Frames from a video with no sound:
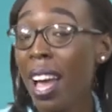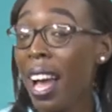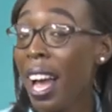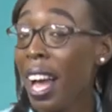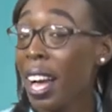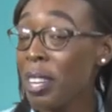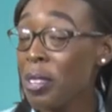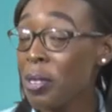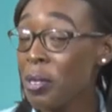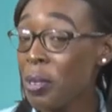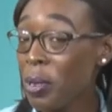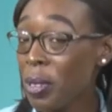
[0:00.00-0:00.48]

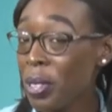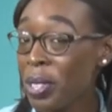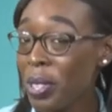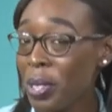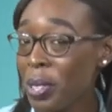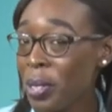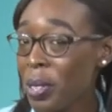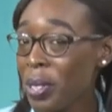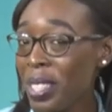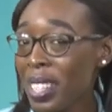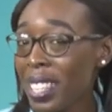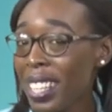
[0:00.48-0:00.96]
I know you
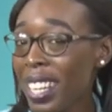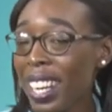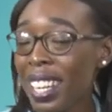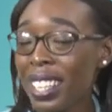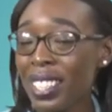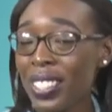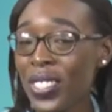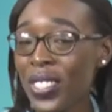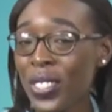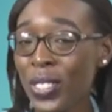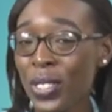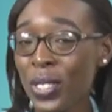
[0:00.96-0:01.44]
know the
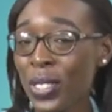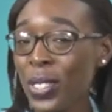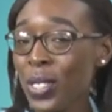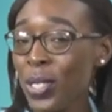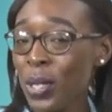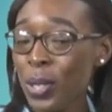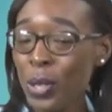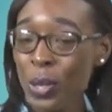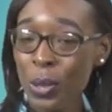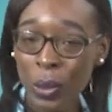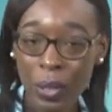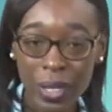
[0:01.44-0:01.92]
answer, so
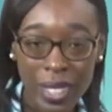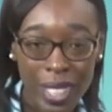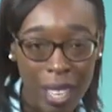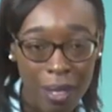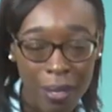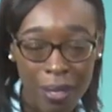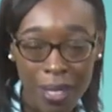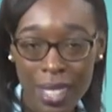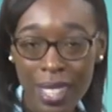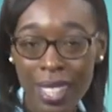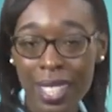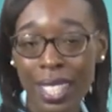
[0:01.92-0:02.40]
you don't
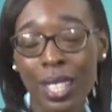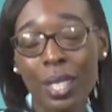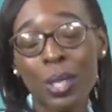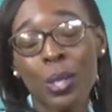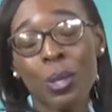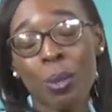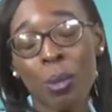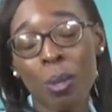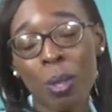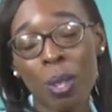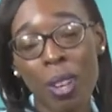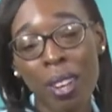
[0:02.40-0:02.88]
have to think
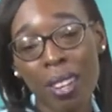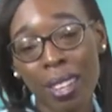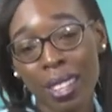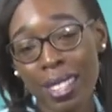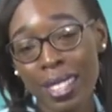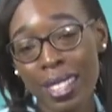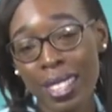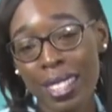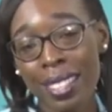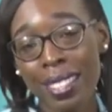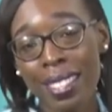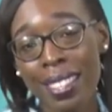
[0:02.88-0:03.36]
too long
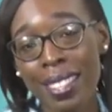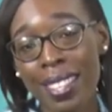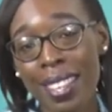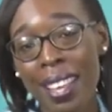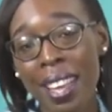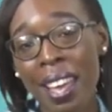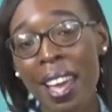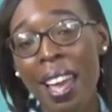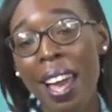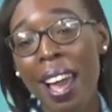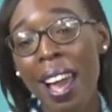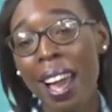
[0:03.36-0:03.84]
on it.
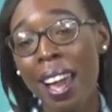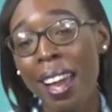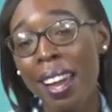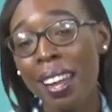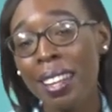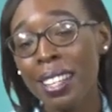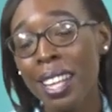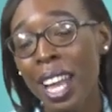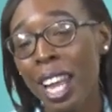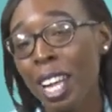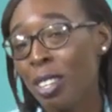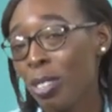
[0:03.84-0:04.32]

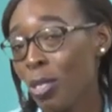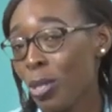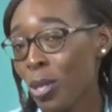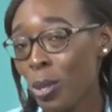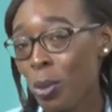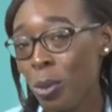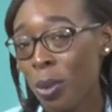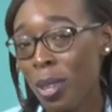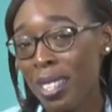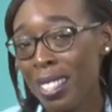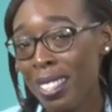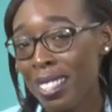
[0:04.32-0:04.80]
And I
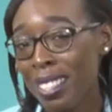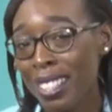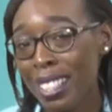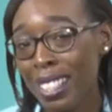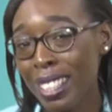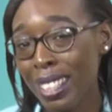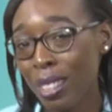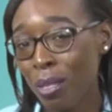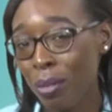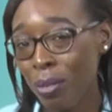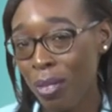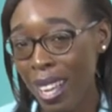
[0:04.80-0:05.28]
just want to say in
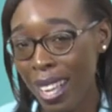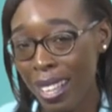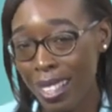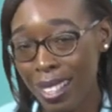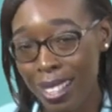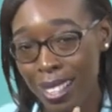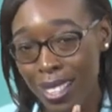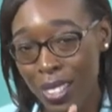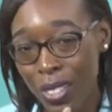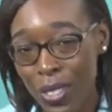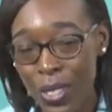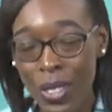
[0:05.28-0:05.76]

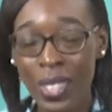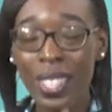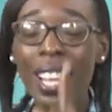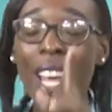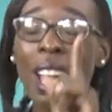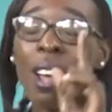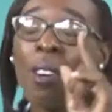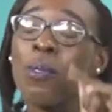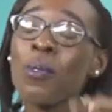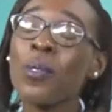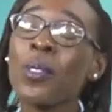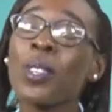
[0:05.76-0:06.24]
advance, good
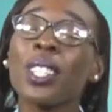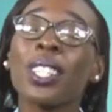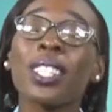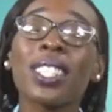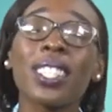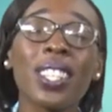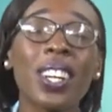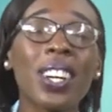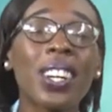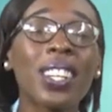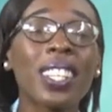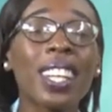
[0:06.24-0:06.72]

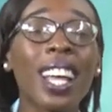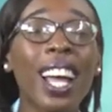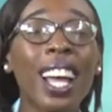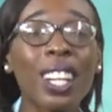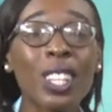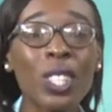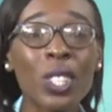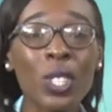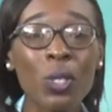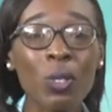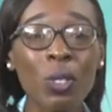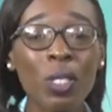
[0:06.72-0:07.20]
effort on
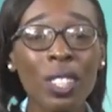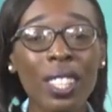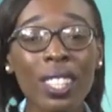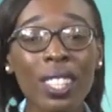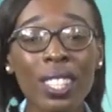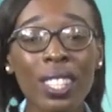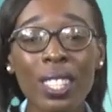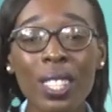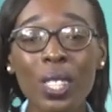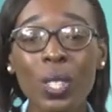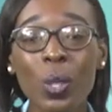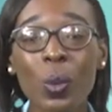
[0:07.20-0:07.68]
answering
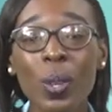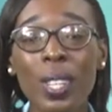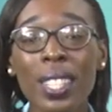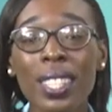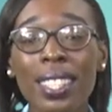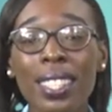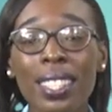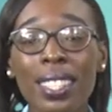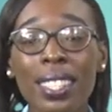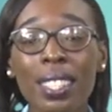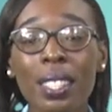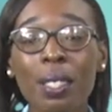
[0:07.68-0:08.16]
this
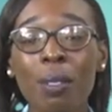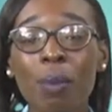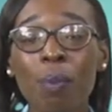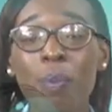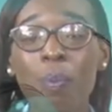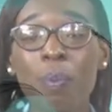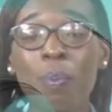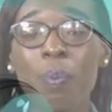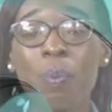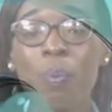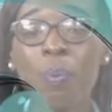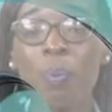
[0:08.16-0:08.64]
question.